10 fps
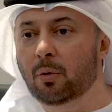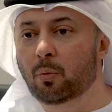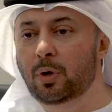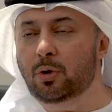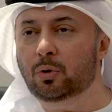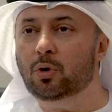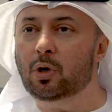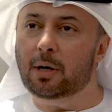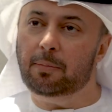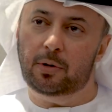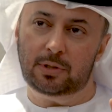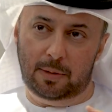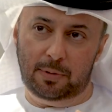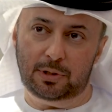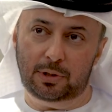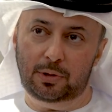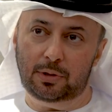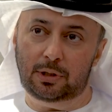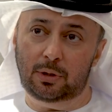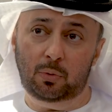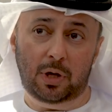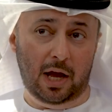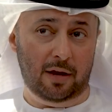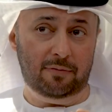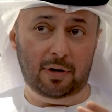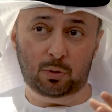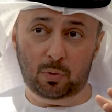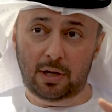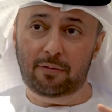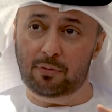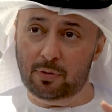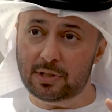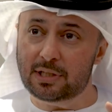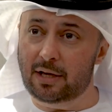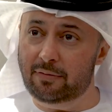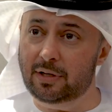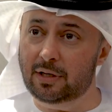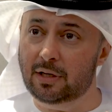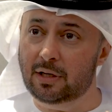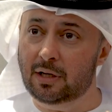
when you talk about cybersecurity, we have a 24/7